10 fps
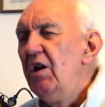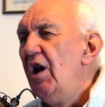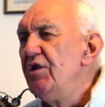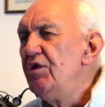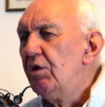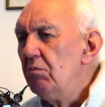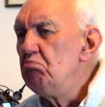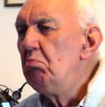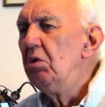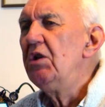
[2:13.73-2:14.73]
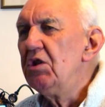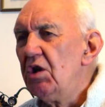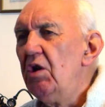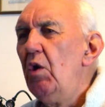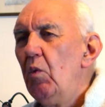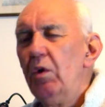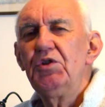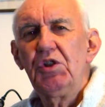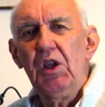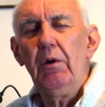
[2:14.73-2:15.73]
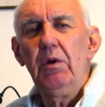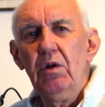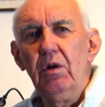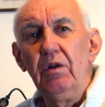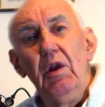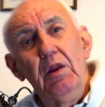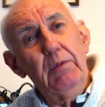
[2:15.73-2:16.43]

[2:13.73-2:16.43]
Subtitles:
and you can monitor what's going on.